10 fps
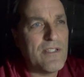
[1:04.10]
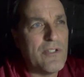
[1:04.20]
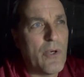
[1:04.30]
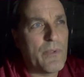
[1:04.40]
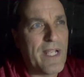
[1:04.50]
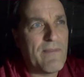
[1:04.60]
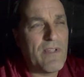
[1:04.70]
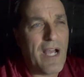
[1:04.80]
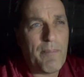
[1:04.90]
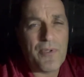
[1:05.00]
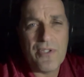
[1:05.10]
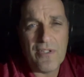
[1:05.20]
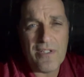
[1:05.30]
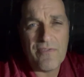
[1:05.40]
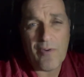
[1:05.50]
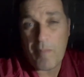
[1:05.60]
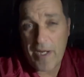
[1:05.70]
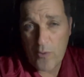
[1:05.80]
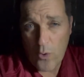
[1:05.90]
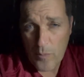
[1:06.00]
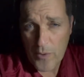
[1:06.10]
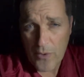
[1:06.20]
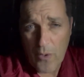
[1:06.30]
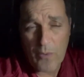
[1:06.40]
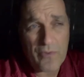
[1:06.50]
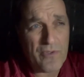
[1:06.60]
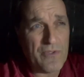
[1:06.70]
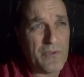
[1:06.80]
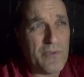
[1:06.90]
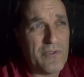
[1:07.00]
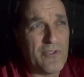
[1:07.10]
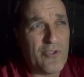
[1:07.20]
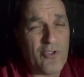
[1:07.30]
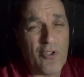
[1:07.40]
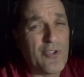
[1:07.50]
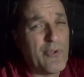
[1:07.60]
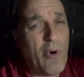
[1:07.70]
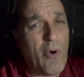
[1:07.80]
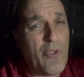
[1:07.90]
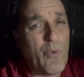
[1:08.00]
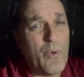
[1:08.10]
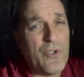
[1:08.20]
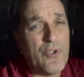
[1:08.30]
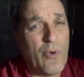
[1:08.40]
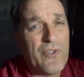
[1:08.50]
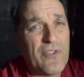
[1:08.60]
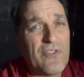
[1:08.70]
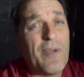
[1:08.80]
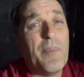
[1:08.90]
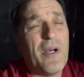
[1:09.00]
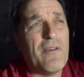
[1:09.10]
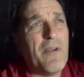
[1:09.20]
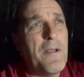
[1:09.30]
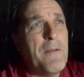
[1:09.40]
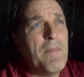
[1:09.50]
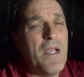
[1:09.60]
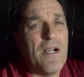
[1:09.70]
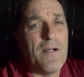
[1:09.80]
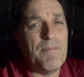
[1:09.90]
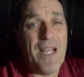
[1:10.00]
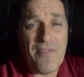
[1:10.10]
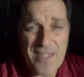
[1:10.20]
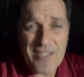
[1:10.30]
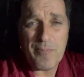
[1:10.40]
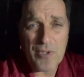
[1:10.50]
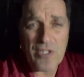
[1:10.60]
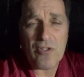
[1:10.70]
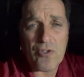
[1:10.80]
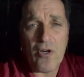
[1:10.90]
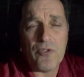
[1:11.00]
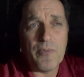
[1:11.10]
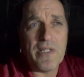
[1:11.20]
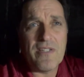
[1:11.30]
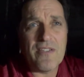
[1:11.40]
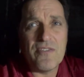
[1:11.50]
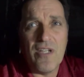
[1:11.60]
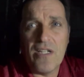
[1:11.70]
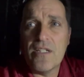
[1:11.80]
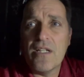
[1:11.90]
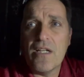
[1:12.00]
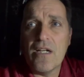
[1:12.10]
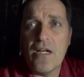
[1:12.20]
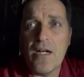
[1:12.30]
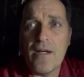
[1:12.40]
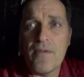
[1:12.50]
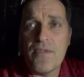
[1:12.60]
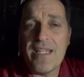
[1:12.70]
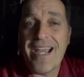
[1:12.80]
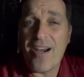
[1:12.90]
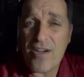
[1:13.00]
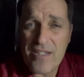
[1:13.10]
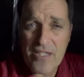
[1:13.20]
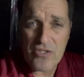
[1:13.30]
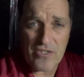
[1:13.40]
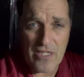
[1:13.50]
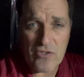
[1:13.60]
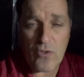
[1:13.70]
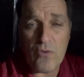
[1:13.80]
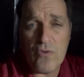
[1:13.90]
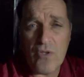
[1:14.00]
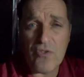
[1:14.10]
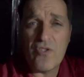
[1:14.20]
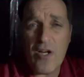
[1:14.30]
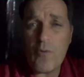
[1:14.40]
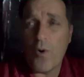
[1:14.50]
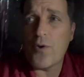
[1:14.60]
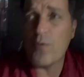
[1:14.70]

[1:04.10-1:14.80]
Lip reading: you don't have the opportunity for microbial growth to start to grow on the wood joists above. Now, this particular crawl space has done the air conditioning. So there's ductwork